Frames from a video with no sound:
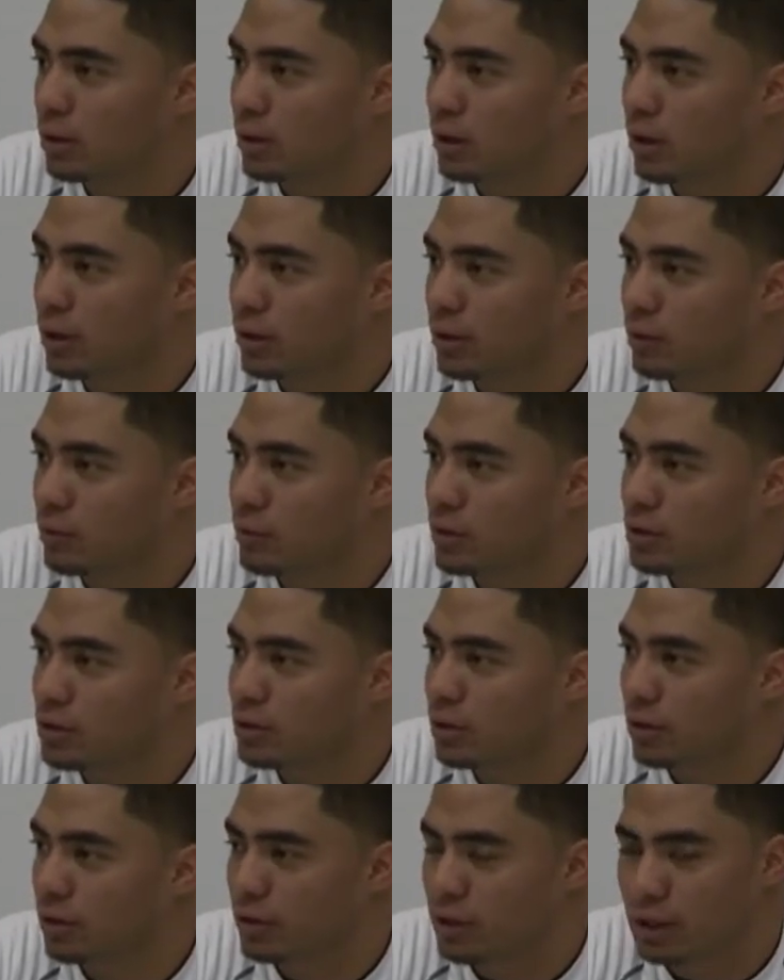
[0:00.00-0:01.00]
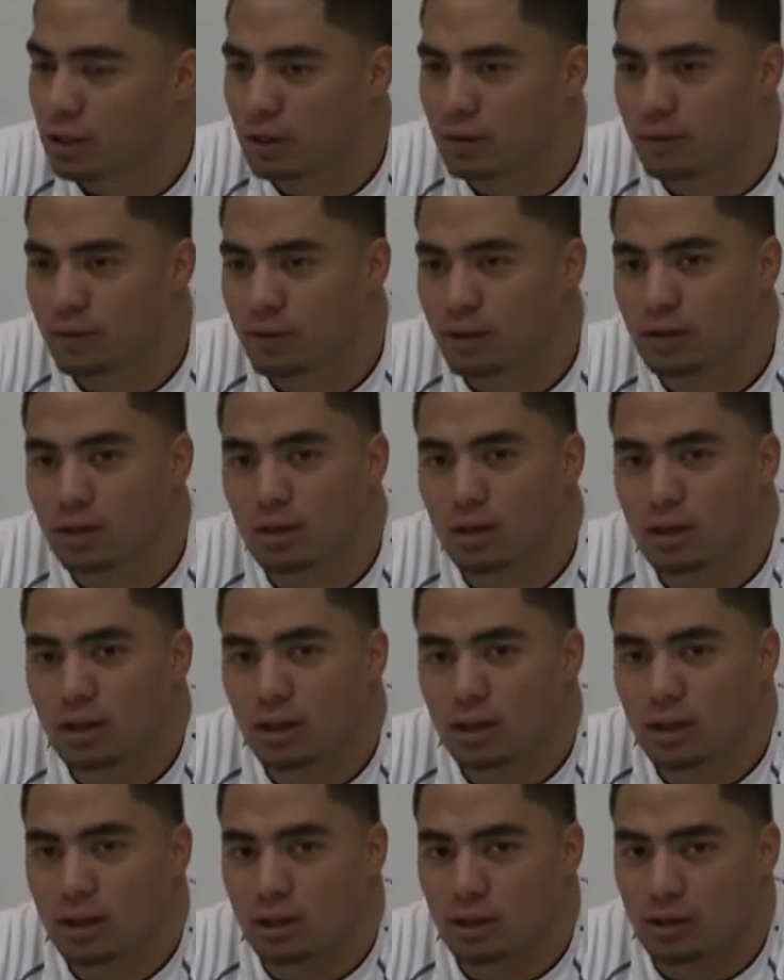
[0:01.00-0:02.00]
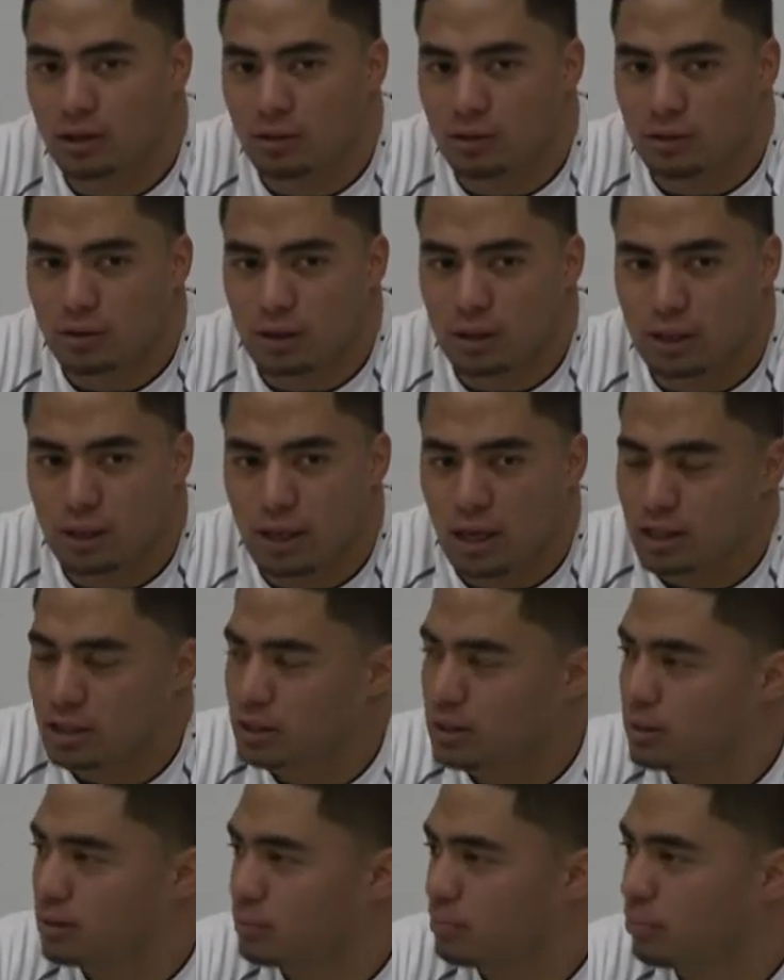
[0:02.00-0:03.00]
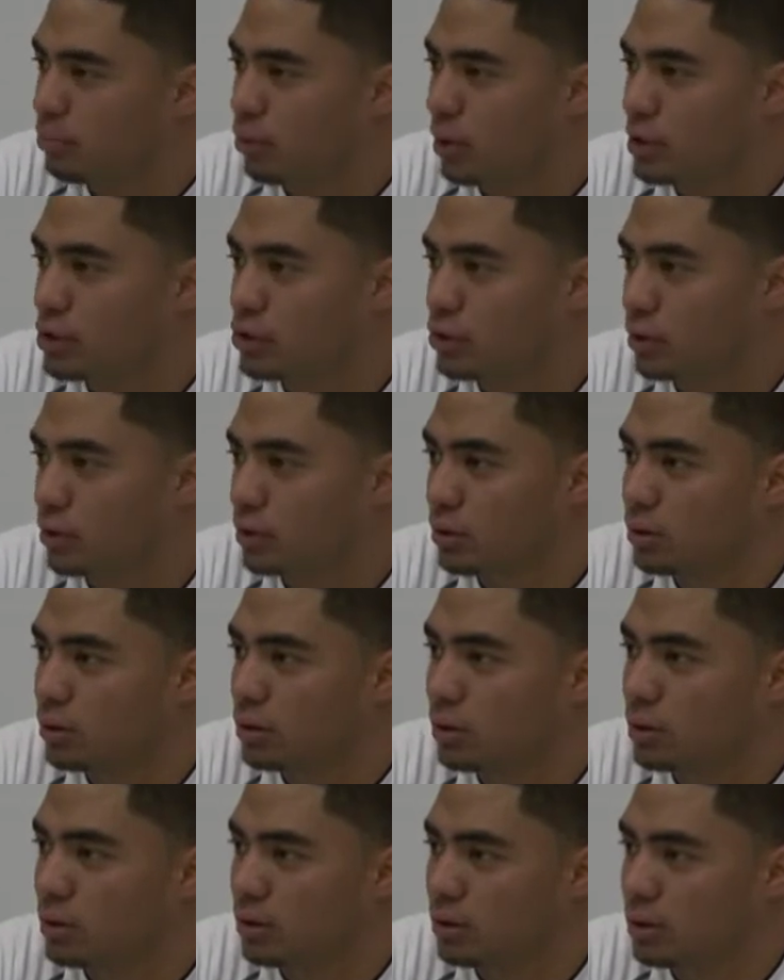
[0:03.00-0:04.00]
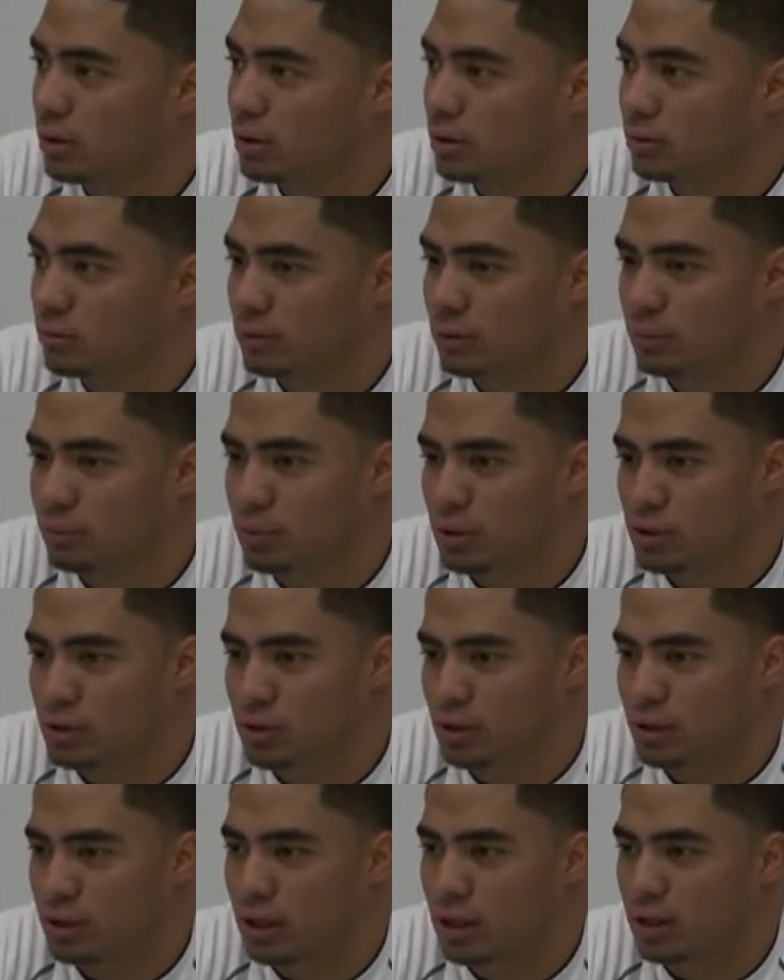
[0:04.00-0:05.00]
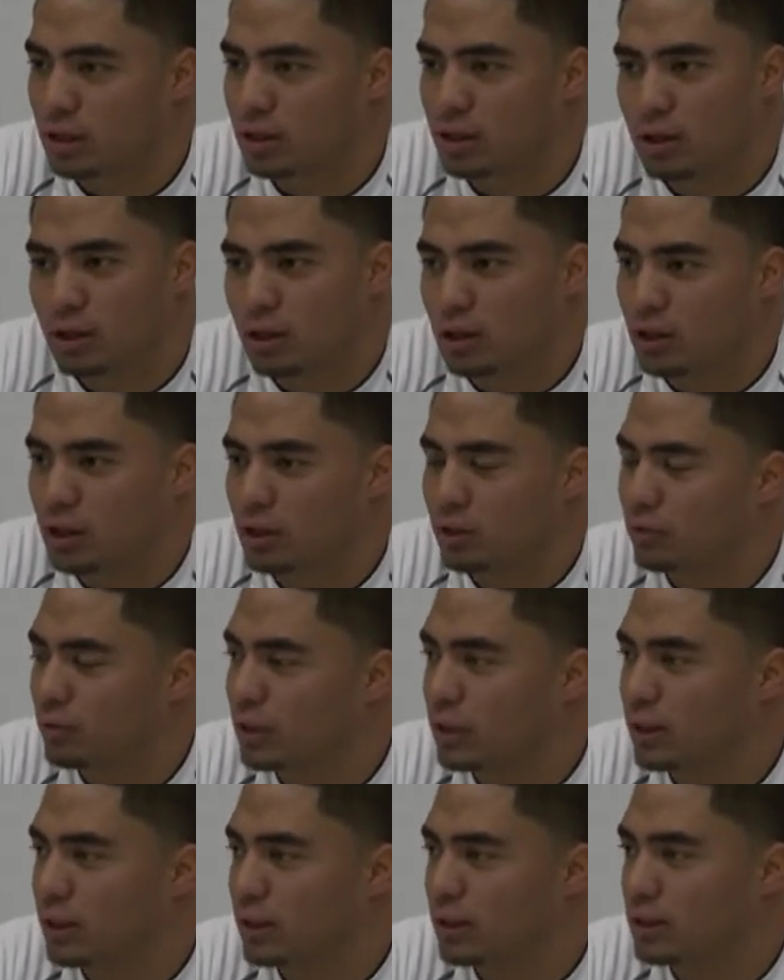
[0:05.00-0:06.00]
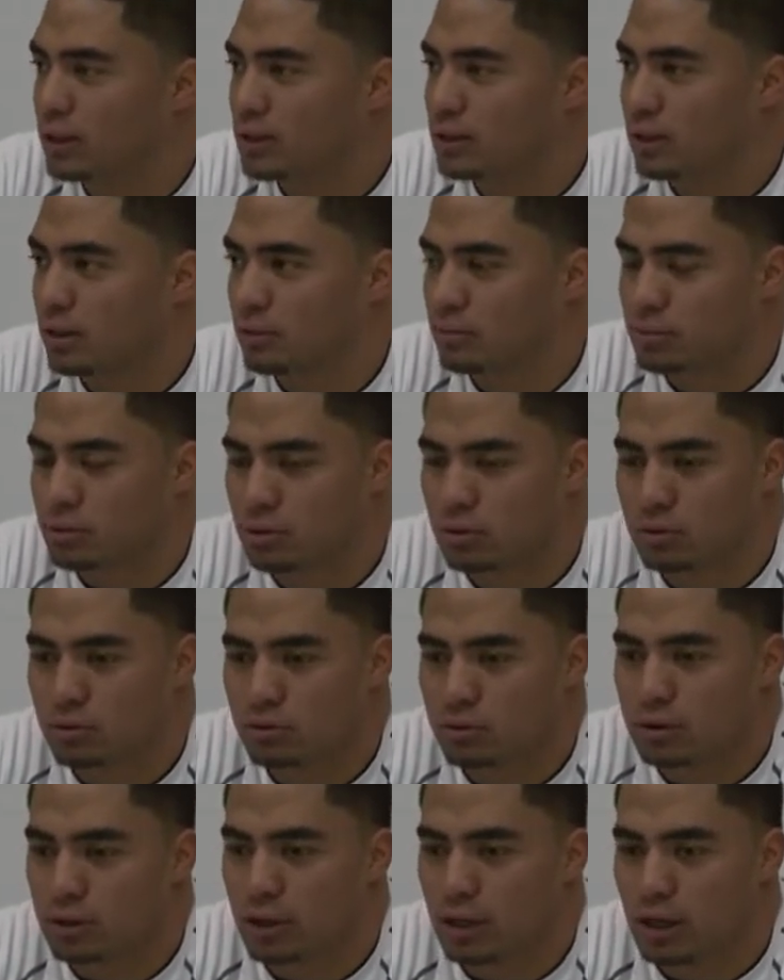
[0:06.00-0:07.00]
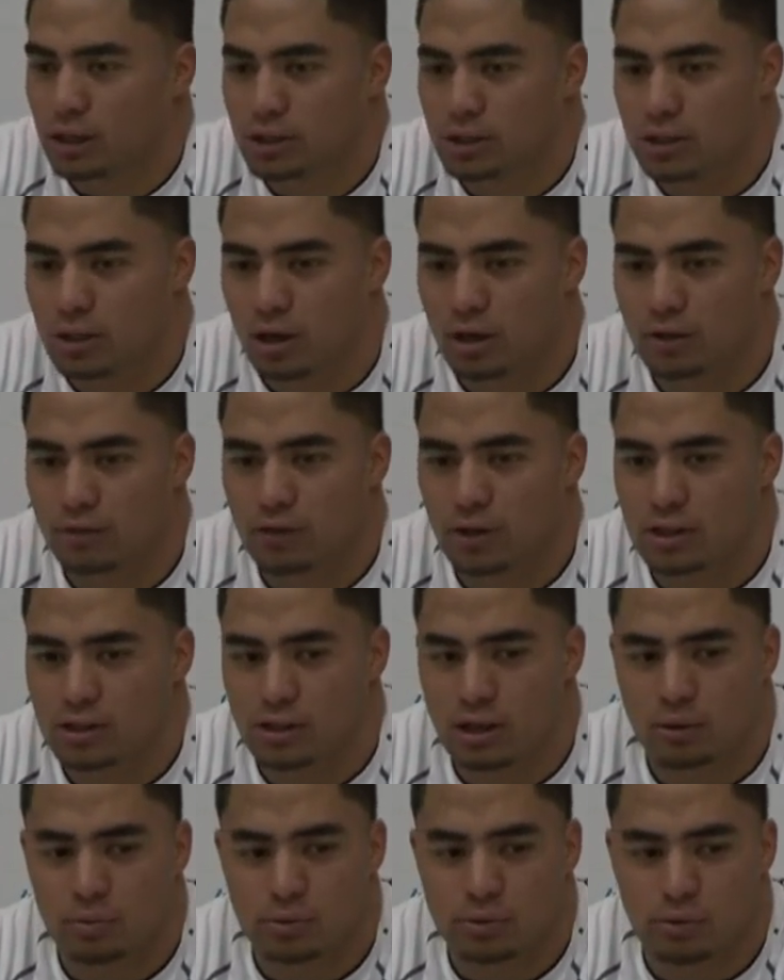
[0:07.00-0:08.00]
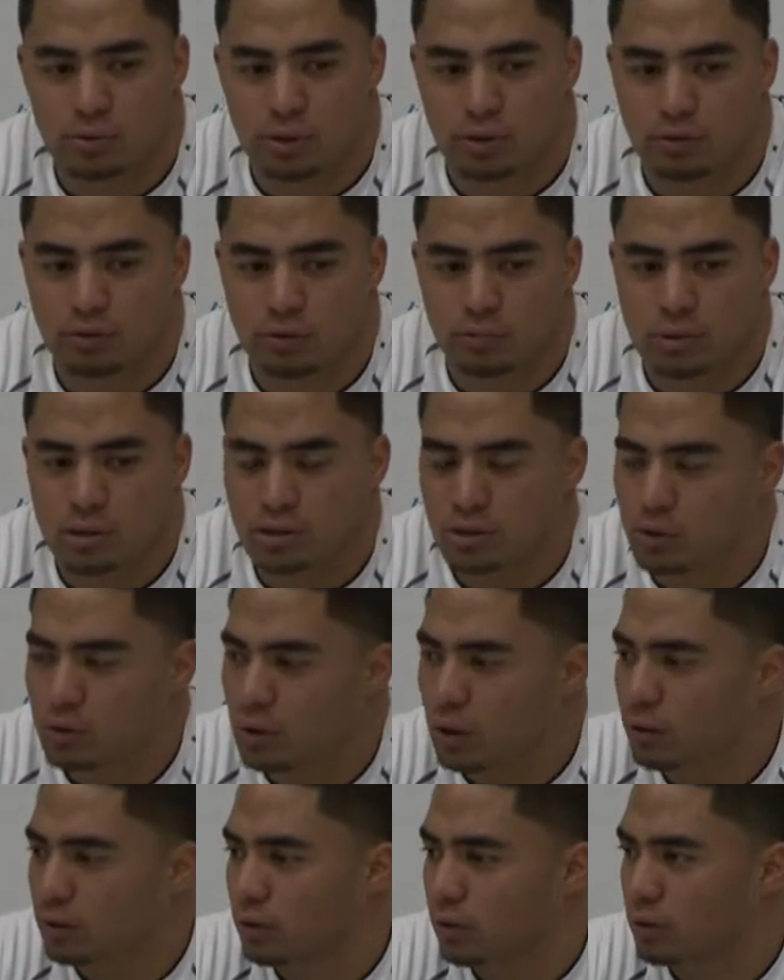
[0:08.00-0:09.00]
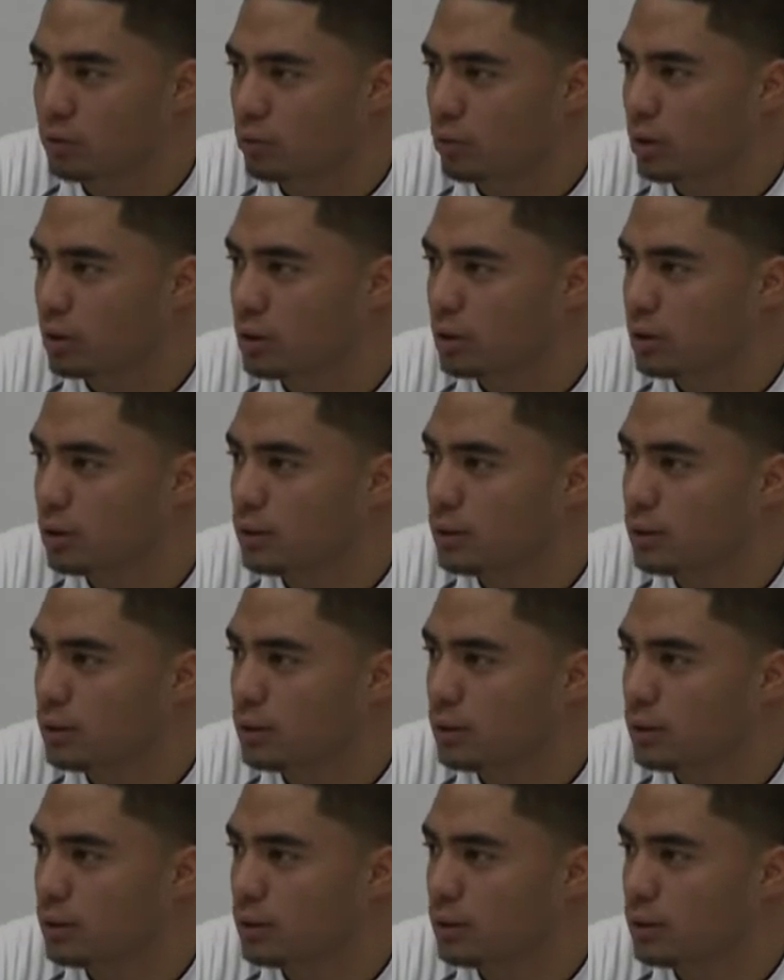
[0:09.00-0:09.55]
I think when you start thinking of it, you know, it adds pressure, you know, and pressure that you don't need at this time. So I just thought of it as an opportunity for me to go out there, run,